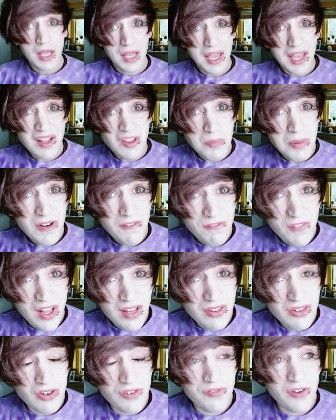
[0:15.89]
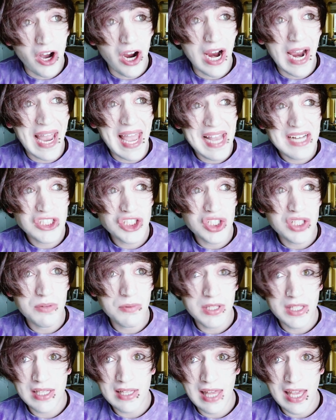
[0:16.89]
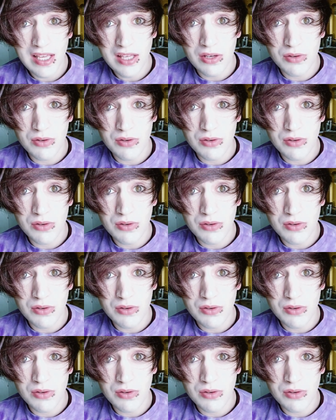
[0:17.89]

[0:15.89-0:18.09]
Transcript: It's been fun so far. I actually really like